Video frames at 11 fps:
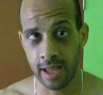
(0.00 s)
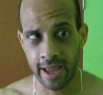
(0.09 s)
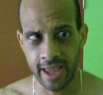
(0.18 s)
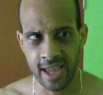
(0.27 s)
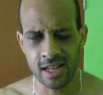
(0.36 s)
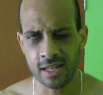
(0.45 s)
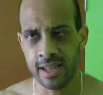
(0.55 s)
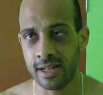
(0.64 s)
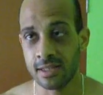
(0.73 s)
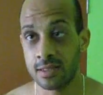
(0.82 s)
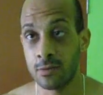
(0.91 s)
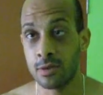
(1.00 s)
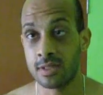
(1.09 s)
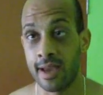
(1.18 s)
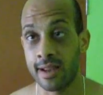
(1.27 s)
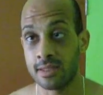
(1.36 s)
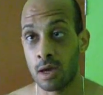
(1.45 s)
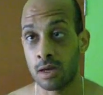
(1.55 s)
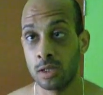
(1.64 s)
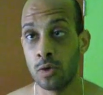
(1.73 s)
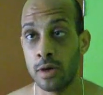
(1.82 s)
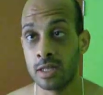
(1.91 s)
hate that as soon as I
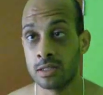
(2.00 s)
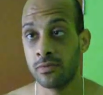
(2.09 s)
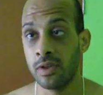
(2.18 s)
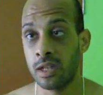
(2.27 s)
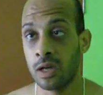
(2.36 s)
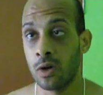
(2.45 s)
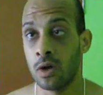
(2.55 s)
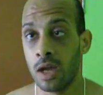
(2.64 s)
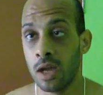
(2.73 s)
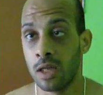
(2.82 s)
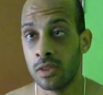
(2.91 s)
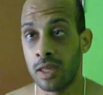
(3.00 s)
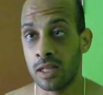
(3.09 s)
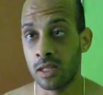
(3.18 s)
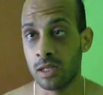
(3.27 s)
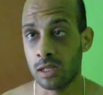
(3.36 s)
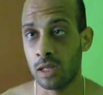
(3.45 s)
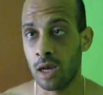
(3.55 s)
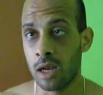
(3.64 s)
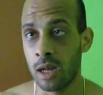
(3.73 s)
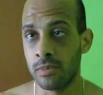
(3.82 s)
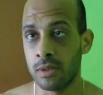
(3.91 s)
started doing this video, they
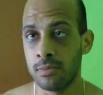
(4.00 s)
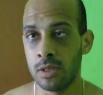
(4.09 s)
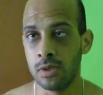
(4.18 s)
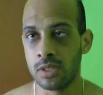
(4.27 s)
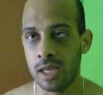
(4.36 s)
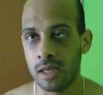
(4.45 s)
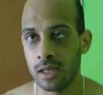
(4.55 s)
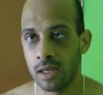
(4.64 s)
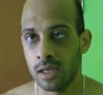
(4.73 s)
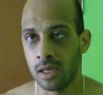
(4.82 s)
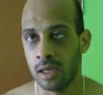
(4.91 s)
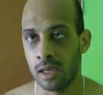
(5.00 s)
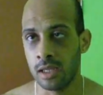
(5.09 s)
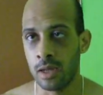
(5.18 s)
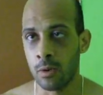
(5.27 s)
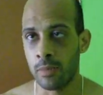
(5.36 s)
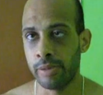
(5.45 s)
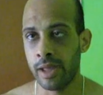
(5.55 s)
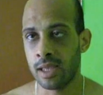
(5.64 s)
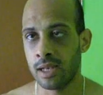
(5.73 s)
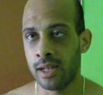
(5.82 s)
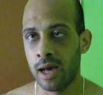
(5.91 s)
cut up the music, and they were
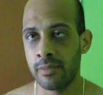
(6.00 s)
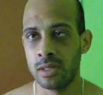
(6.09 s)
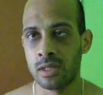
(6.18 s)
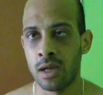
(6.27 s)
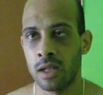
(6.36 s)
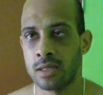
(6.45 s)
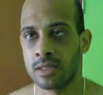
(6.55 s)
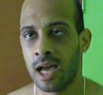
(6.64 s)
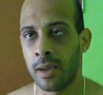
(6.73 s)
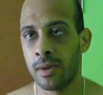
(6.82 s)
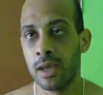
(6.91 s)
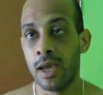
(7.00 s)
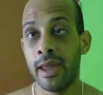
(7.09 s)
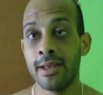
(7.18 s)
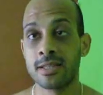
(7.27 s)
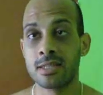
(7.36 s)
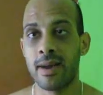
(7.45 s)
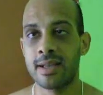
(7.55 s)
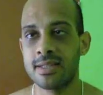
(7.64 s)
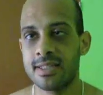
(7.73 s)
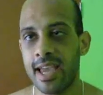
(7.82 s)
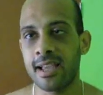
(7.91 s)
playing the loud music all the time. And this is my
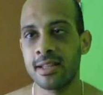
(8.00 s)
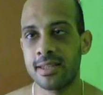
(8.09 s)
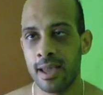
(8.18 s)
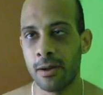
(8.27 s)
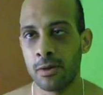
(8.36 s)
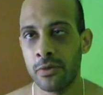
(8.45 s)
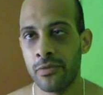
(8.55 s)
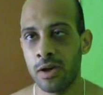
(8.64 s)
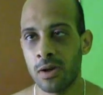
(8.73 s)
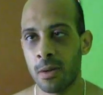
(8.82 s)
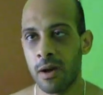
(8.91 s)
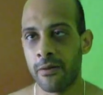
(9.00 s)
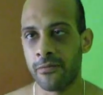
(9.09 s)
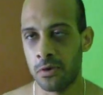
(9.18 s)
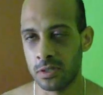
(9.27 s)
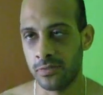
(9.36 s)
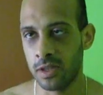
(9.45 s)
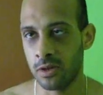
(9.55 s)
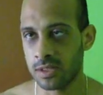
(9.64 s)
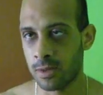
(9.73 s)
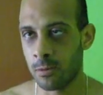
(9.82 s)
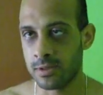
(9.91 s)
second take on the video, because my first video,
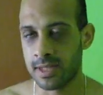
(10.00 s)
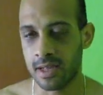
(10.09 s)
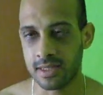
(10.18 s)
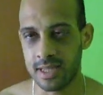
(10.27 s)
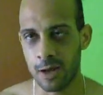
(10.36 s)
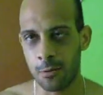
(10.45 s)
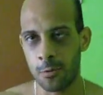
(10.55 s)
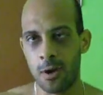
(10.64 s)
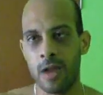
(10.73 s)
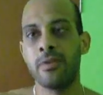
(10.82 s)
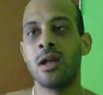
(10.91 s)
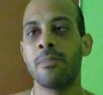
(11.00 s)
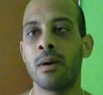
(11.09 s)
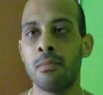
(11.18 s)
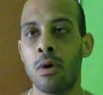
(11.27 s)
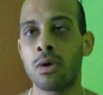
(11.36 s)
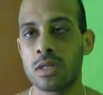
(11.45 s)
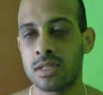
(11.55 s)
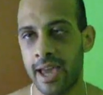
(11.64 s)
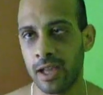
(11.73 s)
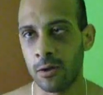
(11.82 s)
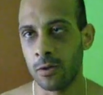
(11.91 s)
someone was outside revving up a
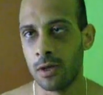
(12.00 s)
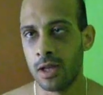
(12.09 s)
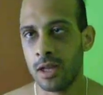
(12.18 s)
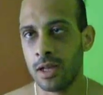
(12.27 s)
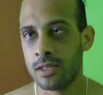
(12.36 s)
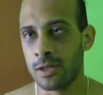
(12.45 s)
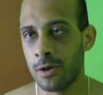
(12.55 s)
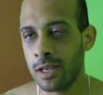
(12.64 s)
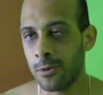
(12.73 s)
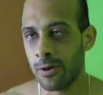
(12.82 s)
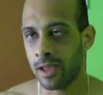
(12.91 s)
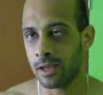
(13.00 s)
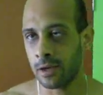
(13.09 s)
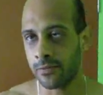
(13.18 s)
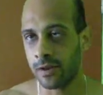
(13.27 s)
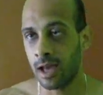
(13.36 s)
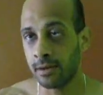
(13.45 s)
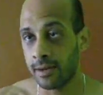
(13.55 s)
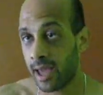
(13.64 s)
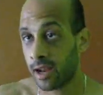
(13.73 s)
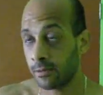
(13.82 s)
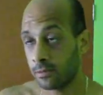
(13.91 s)
motorcycle. So anyway, enough about
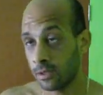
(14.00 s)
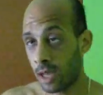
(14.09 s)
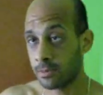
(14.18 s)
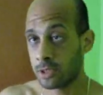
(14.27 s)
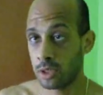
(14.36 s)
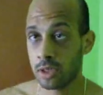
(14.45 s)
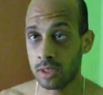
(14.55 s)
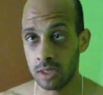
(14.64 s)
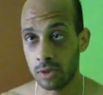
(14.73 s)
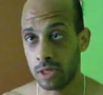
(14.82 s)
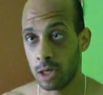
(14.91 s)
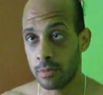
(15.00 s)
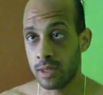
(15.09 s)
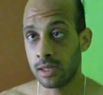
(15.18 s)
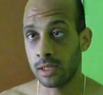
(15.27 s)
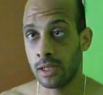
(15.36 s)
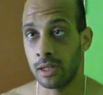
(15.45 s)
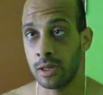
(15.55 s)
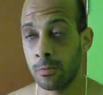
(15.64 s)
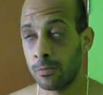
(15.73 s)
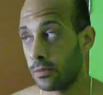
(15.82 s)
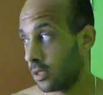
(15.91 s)
that. I'm sure you can still hear me clearly.
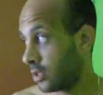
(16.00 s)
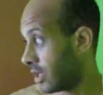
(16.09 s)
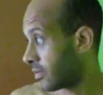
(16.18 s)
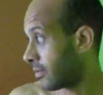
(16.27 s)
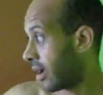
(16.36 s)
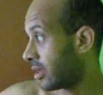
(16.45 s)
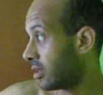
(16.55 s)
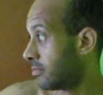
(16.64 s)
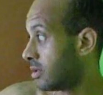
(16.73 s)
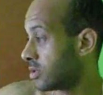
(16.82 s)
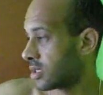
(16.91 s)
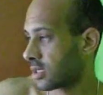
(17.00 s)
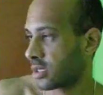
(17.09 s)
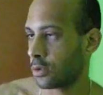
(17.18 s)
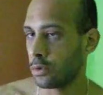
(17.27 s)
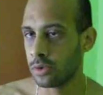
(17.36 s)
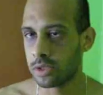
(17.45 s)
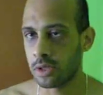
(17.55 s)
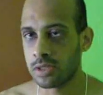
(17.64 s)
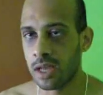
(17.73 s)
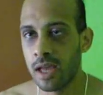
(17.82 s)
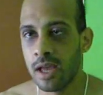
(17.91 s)
Never mind the music and the
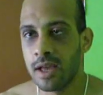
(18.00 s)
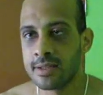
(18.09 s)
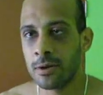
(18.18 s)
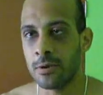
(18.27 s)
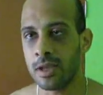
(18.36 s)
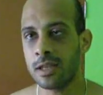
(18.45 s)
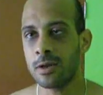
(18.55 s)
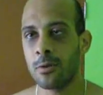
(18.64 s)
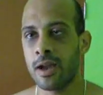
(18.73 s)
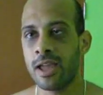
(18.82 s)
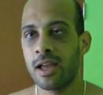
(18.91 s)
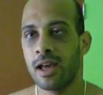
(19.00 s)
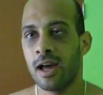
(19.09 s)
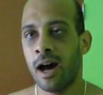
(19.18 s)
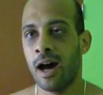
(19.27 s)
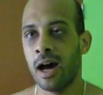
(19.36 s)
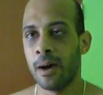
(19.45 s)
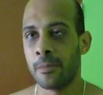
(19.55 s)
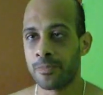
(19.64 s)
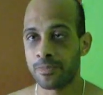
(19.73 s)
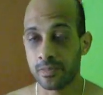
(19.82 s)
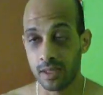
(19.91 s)
roosters. So anyway,
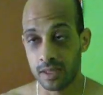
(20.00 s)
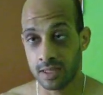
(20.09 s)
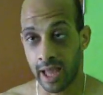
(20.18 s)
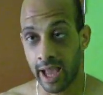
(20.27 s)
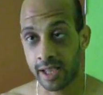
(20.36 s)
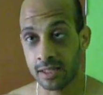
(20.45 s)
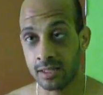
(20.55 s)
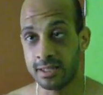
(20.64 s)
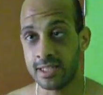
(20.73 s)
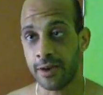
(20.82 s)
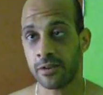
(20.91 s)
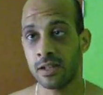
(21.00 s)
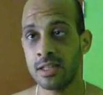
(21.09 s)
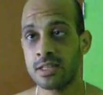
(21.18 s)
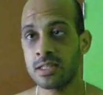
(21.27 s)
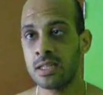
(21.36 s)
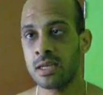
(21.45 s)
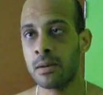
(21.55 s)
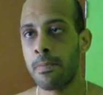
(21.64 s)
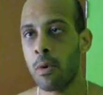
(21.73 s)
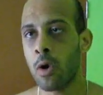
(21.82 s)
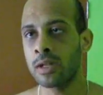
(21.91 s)
I can definitely see the
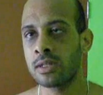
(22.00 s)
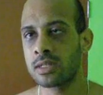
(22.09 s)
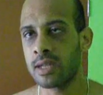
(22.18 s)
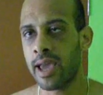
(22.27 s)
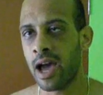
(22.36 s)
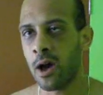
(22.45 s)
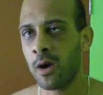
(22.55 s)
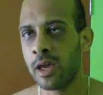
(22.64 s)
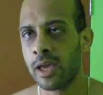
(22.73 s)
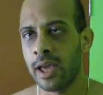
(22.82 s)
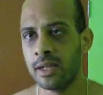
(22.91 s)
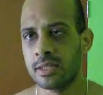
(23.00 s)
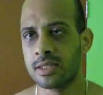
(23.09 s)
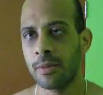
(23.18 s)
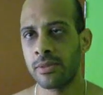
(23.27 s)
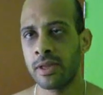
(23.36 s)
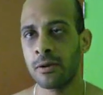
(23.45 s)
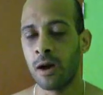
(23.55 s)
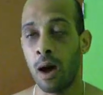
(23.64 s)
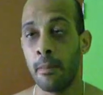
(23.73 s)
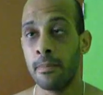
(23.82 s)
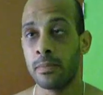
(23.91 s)
importance now, and something
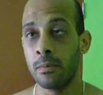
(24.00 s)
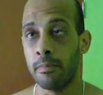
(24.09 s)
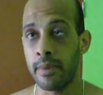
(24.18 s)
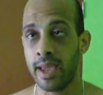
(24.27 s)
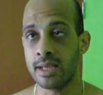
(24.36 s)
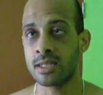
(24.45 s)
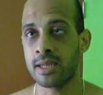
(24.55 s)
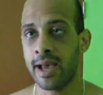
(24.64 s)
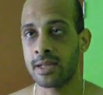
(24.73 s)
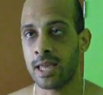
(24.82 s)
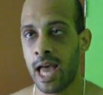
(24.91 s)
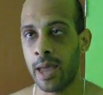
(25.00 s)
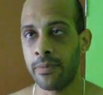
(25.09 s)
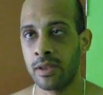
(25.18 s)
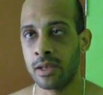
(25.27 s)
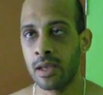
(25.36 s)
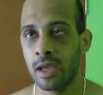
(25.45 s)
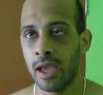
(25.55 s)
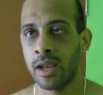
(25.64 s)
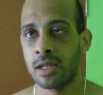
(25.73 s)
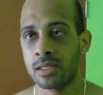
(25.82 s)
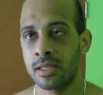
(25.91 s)
amazing has happened,
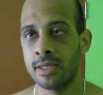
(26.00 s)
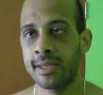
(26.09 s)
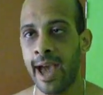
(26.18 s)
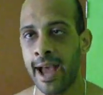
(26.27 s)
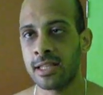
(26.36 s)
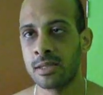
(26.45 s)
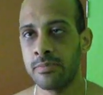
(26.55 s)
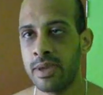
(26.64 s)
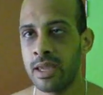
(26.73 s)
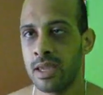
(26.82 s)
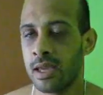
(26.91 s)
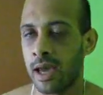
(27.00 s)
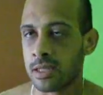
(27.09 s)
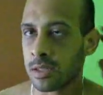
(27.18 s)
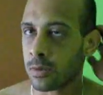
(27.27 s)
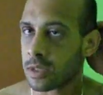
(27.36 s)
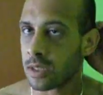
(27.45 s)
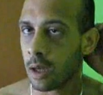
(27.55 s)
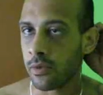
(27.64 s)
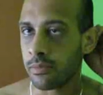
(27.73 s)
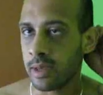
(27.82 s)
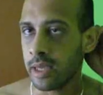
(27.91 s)
and it's got to be as a
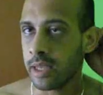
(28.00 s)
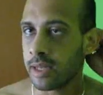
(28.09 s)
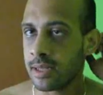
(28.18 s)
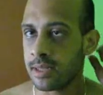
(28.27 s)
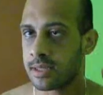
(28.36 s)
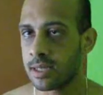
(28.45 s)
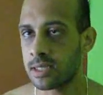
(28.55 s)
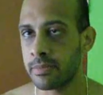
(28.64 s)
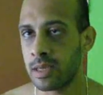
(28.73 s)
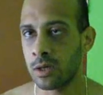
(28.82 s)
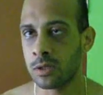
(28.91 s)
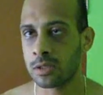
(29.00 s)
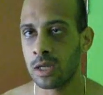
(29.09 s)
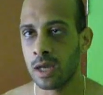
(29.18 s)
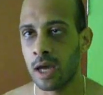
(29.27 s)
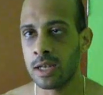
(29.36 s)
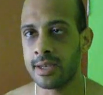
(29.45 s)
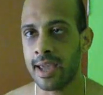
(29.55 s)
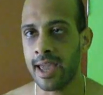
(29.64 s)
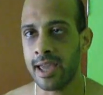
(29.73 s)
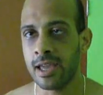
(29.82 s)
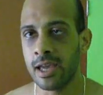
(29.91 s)
result of me eating these 6 meals a
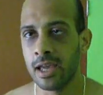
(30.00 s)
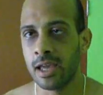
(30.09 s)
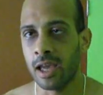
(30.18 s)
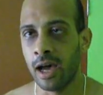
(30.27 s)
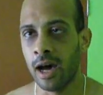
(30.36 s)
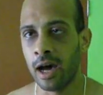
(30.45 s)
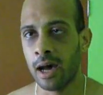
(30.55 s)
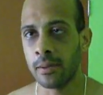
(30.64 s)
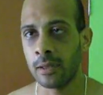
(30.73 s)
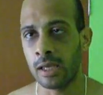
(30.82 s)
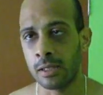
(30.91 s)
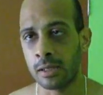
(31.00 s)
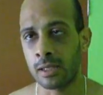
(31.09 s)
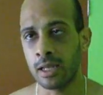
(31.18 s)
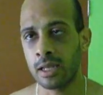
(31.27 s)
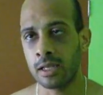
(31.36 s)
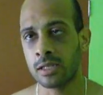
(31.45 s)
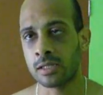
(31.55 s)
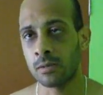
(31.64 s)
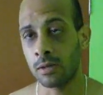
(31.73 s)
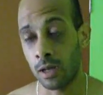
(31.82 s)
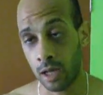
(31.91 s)
day, and getting
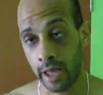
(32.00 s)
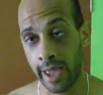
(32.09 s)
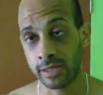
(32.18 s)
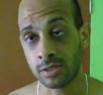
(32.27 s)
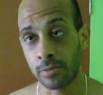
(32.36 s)
this extra